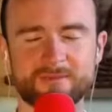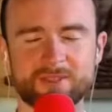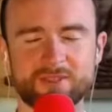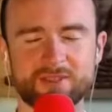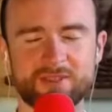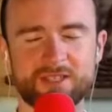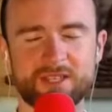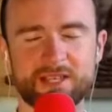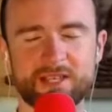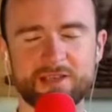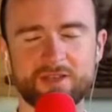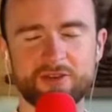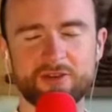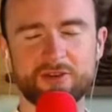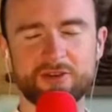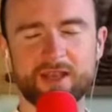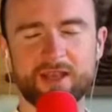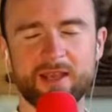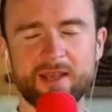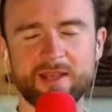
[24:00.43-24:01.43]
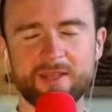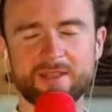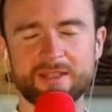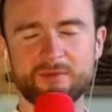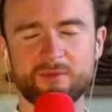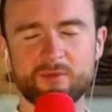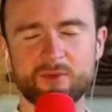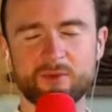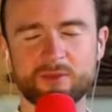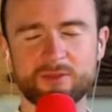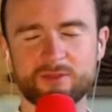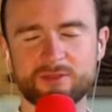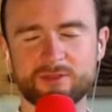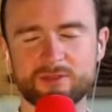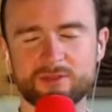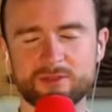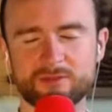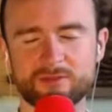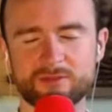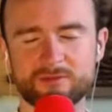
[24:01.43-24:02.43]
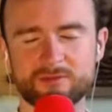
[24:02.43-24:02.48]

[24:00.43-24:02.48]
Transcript: To take your gaze inwards,